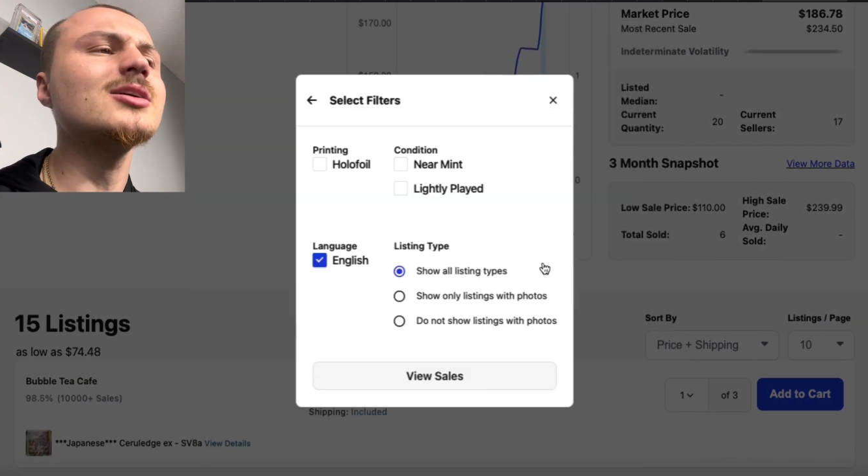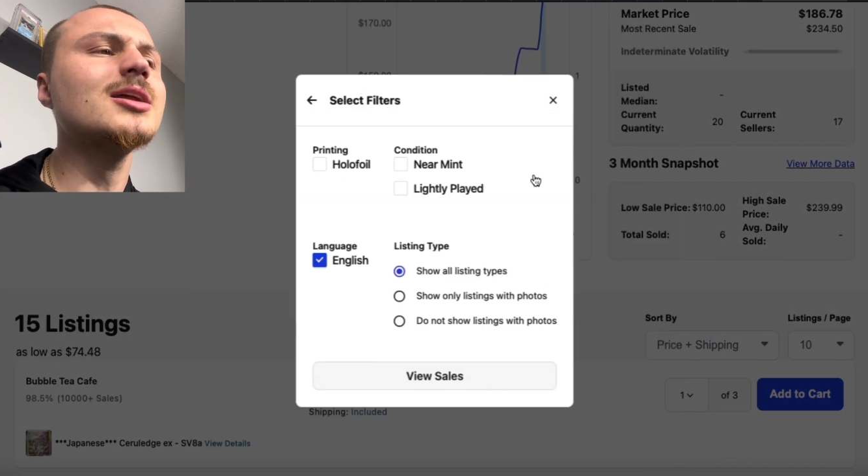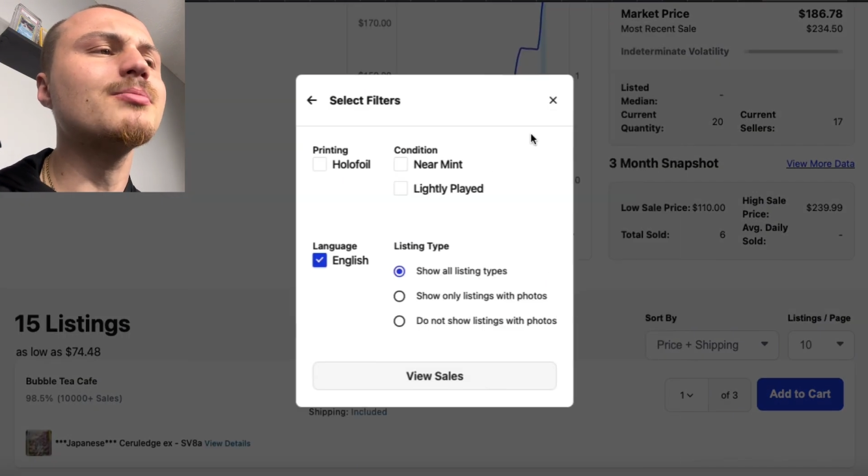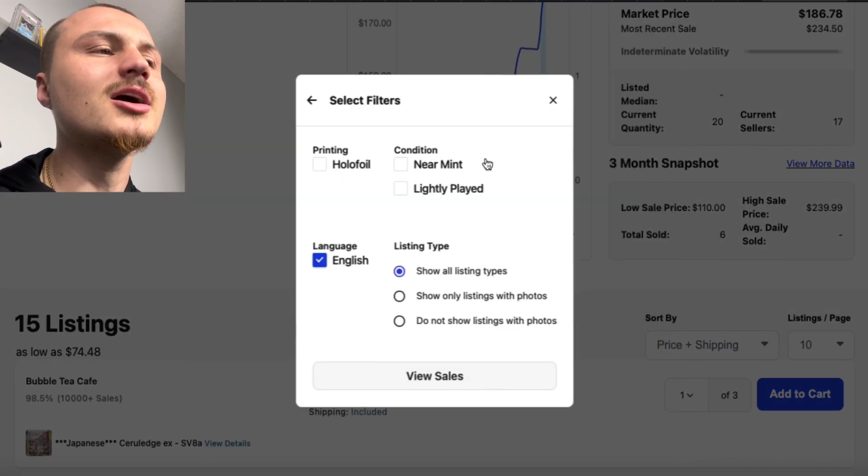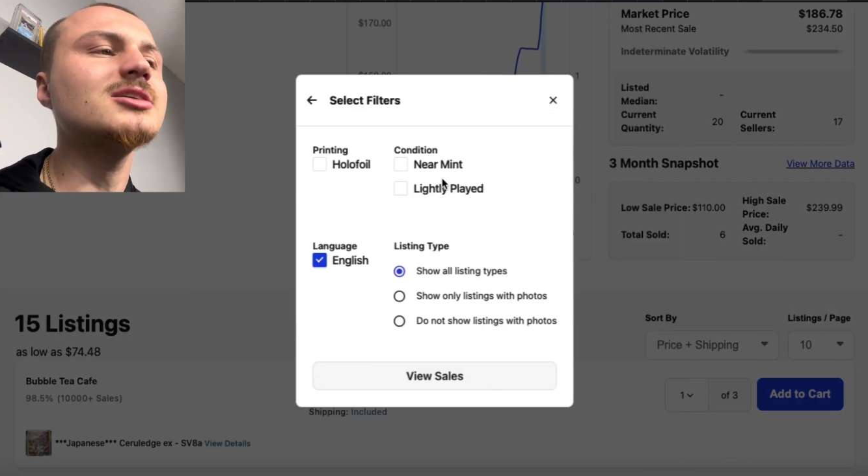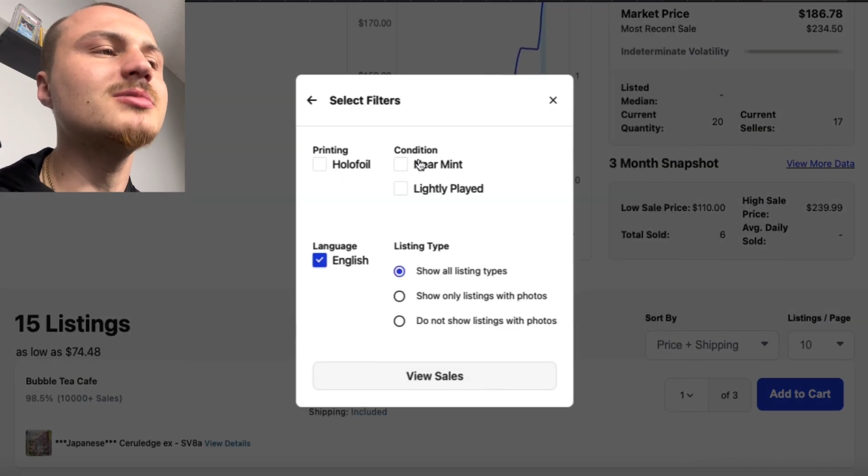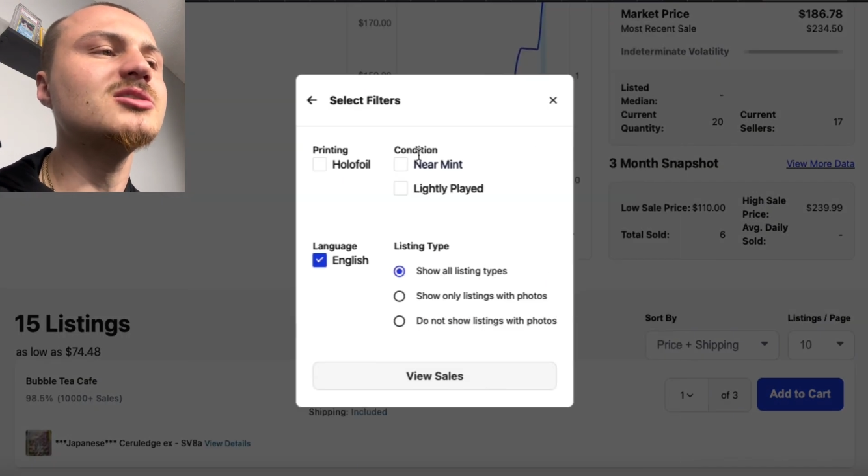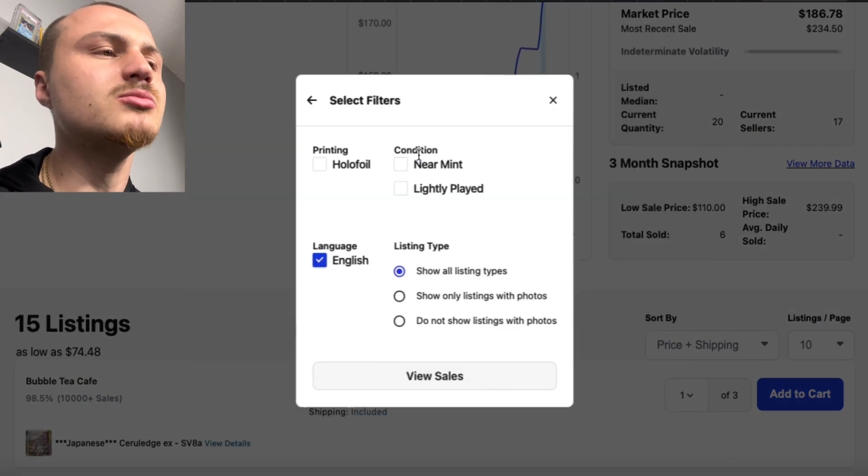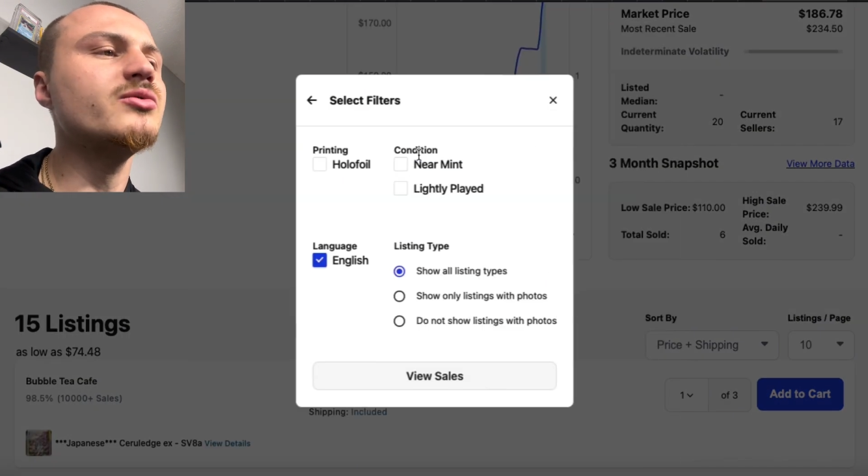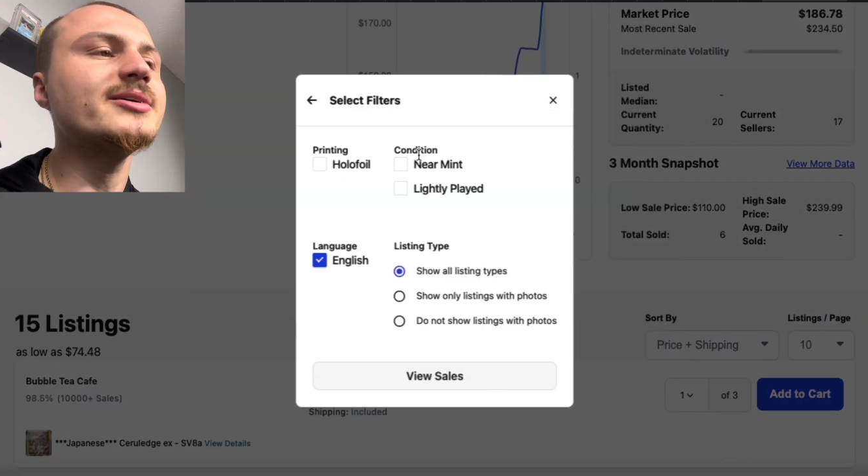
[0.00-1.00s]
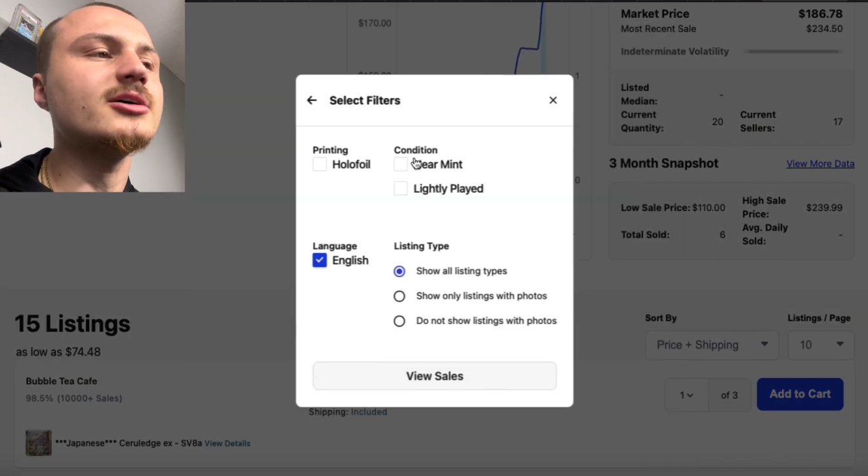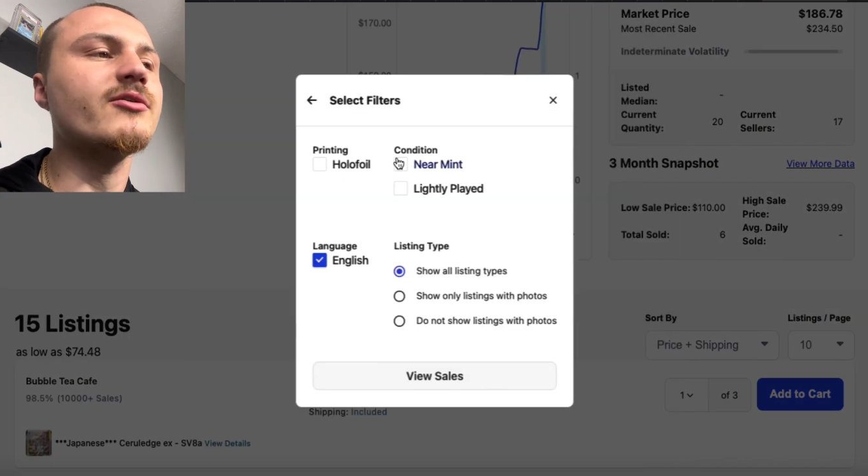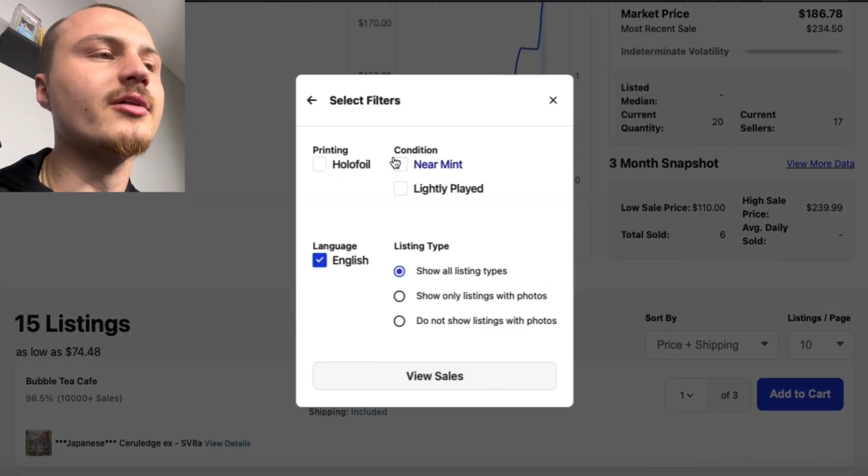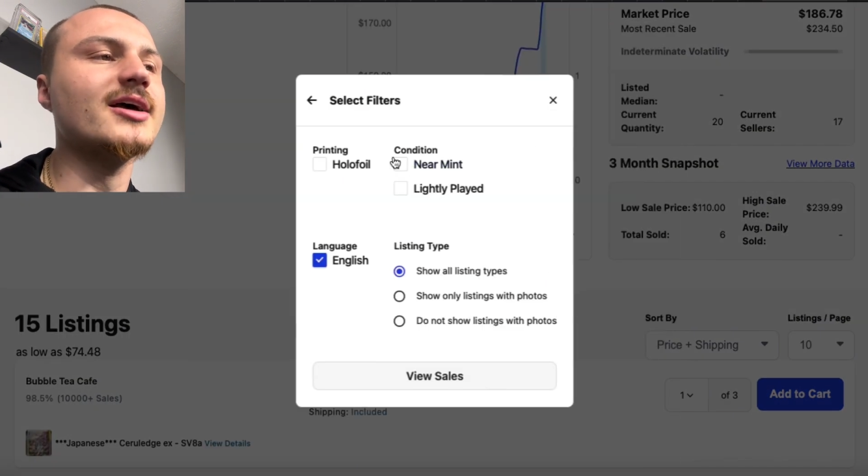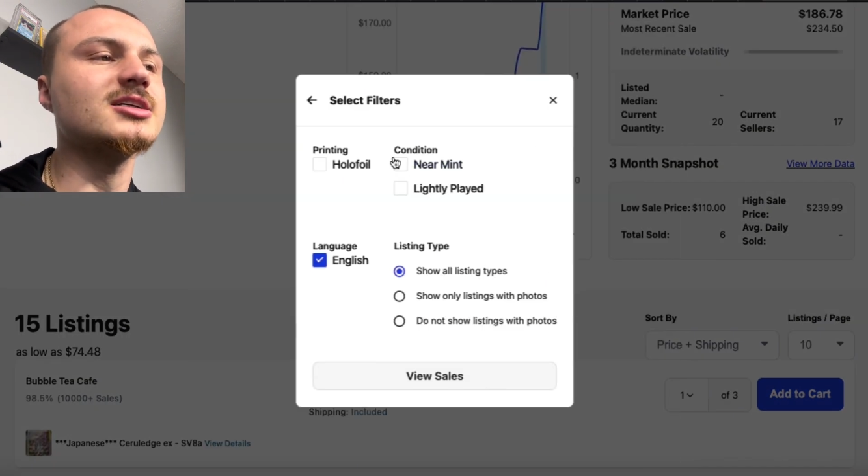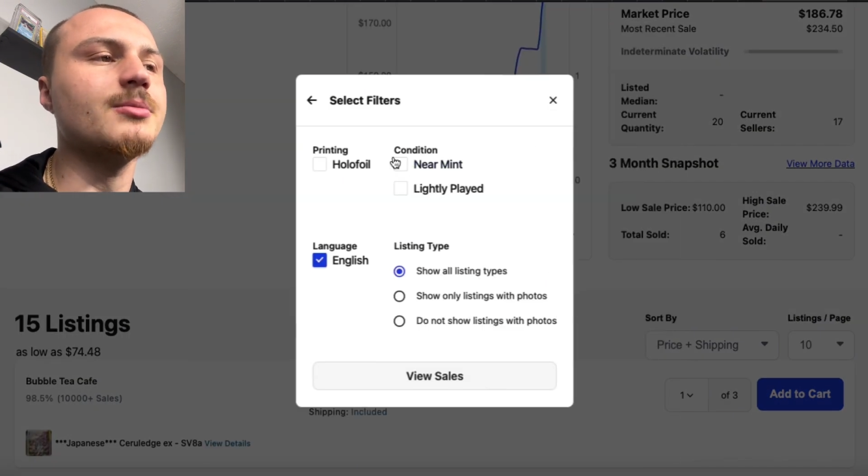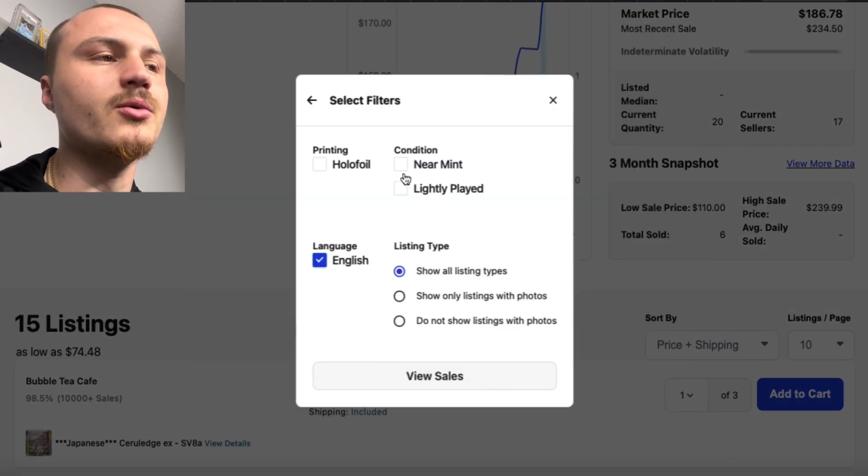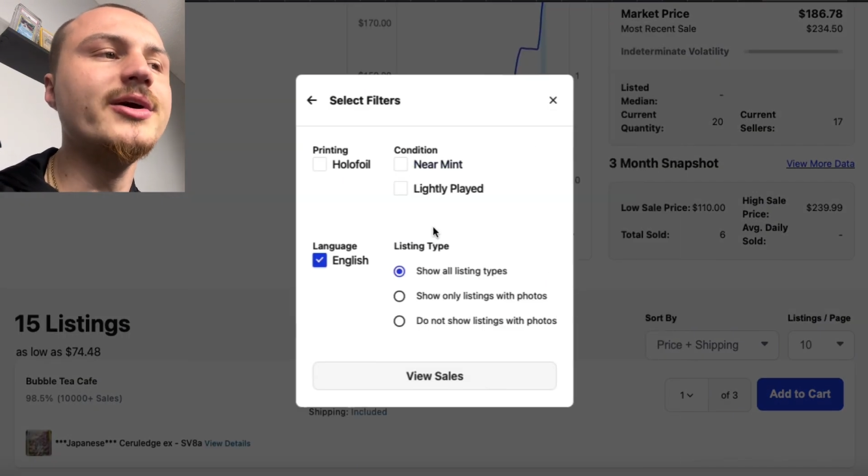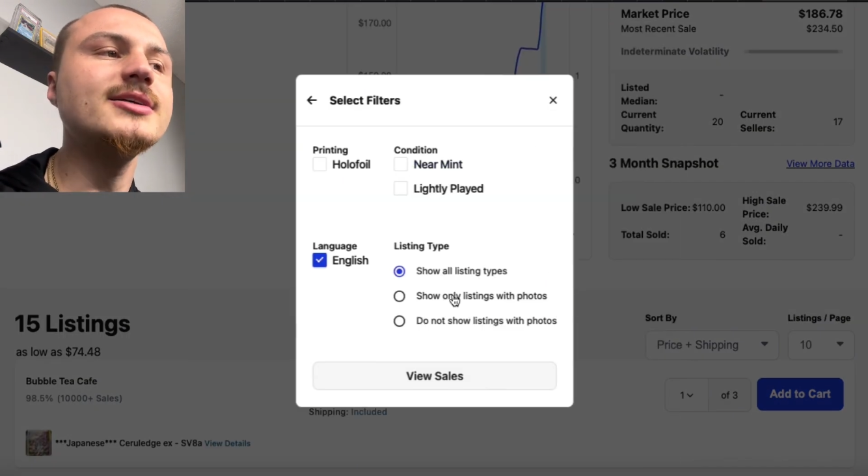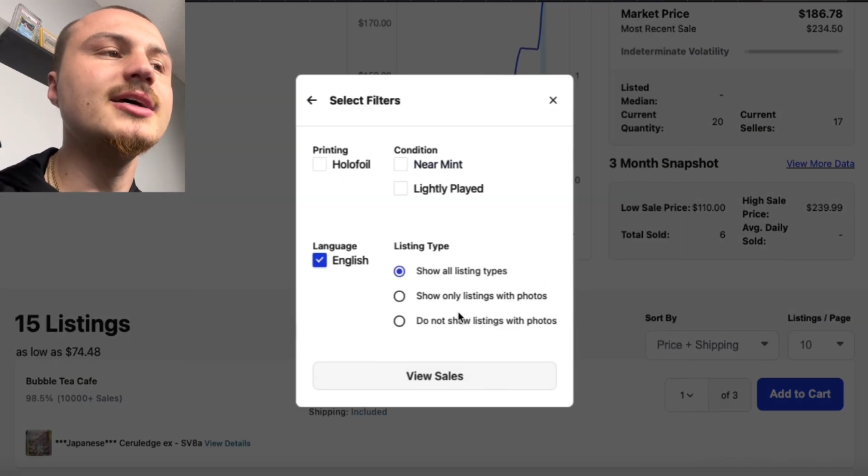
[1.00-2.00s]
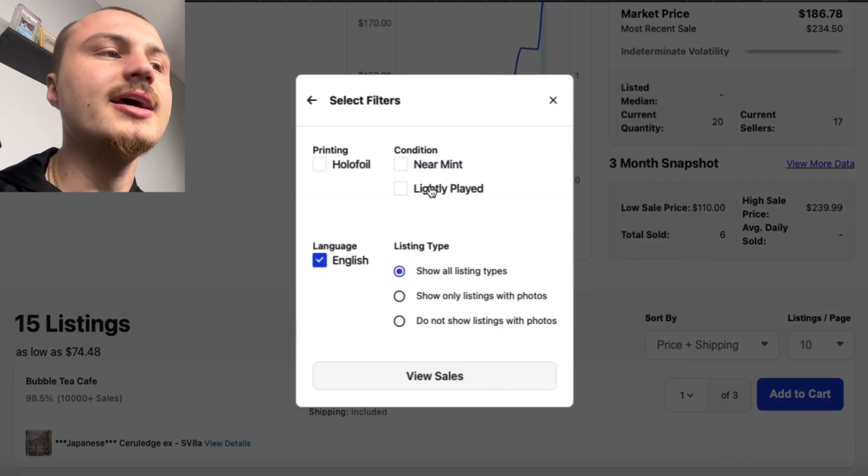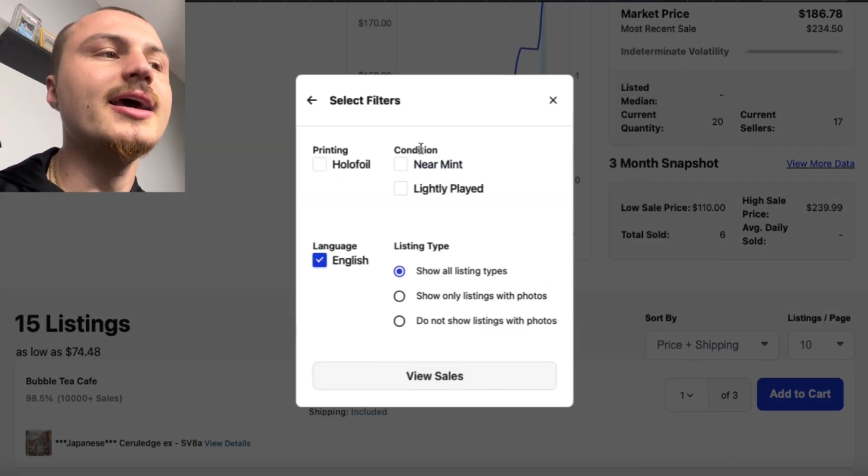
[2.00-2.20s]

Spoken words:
at the price movements over the last couple weeks,